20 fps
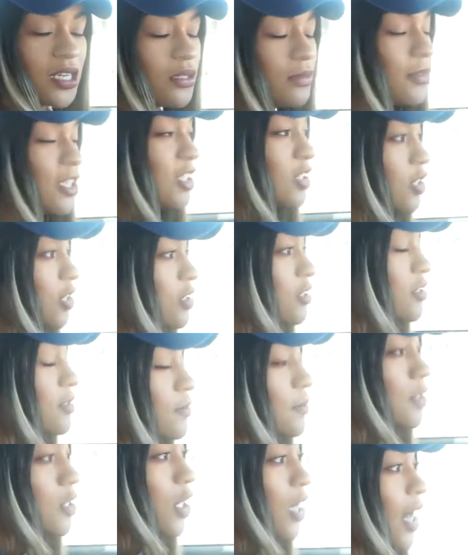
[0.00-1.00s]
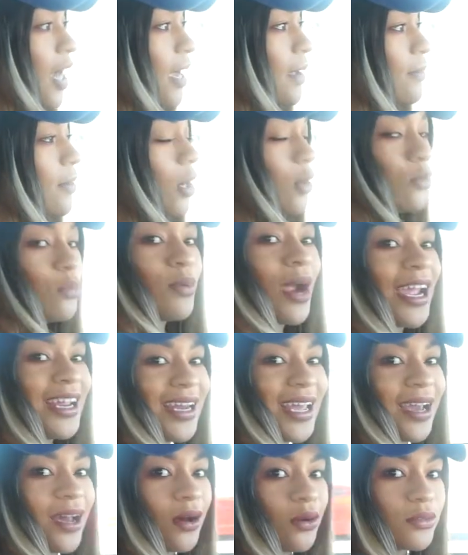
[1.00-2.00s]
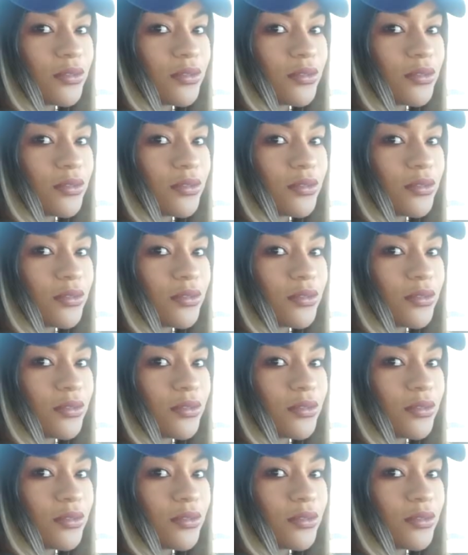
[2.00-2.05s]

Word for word: make sure you subscribe right now